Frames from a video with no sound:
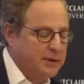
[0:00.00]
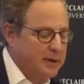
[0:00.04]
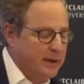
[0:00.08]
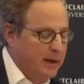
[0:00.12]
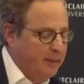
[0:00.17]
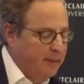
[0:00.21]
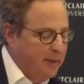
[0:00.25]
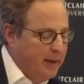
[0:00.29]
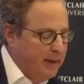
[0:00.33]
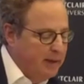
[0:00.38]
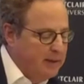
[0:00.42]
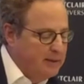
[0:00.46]
now
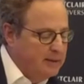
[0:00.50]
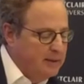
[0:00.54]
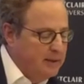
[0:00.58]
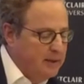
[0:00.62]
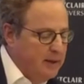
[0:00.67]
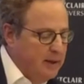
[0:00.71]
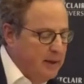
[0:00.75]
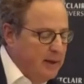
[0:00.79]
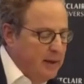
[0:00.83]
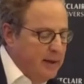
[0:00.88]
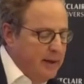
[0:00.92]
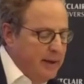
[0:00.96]
based.
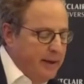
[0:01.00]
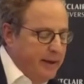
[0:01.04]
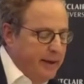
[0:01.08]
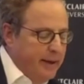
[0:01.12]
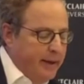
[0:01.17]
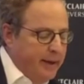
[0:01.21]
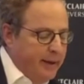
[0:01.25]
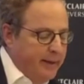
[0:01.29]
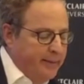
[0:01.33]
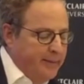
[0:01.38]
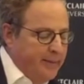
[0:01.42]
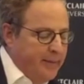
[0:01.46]

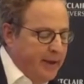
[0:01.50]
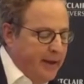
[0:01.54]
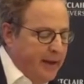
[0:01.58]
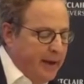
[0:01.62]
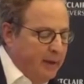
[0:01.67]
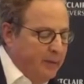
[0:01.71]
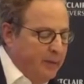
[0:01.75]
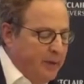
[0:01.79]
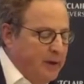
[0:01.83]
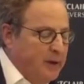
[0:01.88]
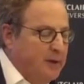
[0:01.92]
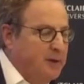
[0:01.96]
And I
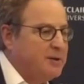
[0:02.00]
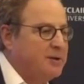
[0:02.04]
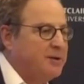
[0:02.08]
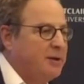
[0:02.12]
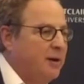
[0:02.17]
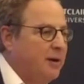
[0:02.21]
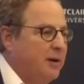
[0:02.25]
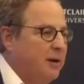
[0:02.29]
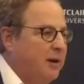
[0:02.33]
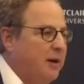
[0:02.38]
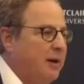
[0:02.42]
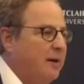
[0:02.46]
wanted to
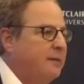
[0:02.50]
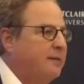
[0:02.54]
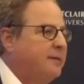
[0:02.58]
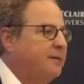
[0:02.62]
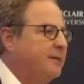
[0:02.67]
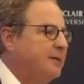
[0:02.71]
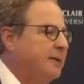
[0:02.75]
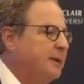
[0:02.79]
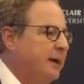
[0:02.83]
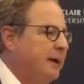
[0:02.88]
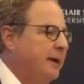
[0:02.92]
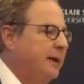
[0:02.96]
start off
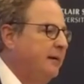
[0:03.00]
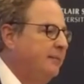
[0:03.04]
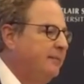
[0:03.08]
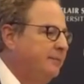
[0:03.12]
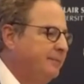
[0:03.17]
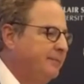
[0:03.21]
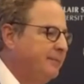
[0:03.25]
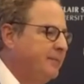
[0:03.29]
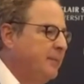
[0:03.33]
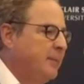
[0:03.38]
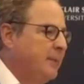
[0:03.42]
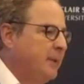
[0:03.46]

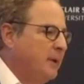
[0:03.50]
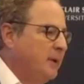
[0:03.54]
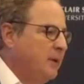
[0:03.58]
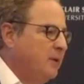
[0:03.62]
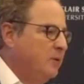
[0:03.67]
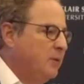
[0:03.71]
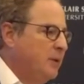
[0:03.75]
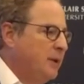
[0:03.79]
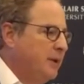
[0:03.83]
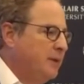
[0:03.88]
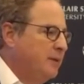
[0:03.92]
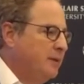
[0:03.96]

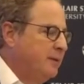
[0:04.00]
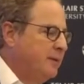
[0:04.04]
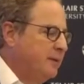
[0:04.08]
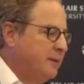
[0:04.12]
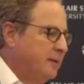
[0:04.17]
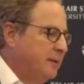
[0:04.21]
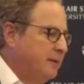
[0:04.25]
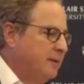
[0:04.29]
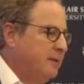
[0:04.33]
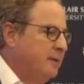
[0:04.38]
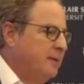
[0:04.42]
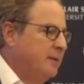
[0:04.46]
with
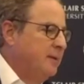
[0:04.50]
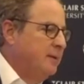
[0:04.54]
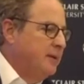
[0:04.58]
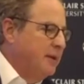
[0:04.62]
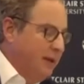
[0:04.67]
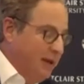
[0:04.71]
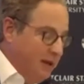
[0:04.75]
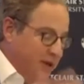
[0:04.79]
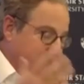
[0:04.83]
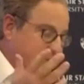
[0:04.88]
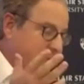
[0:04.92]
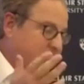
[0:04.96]

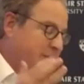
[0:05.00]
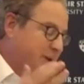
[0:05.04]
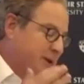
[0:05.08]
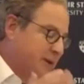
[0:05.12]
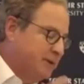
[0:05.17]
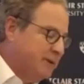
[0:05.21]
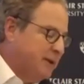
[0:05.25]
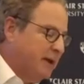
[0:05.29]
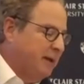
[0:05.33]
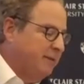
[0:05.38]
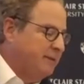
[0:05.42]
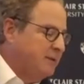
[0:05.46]
the issue that
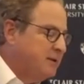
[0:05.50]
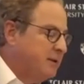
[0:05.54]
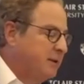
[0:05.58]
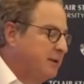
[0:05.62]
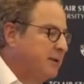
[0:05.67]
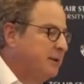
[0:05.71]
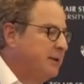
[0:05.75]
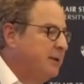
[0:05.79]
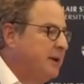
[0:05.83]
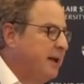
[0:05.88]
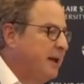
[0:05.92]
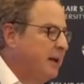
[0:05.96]
is obviously
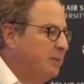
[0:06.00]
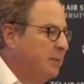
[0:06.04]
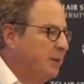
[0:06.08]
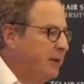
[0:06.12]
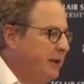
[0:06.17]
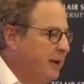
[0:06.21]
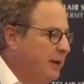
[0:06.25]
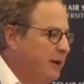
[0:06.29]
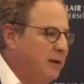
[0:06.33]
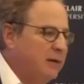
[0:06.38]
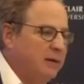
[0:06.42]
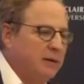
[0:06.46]
on the table
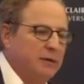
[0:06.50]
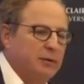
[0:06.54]
here.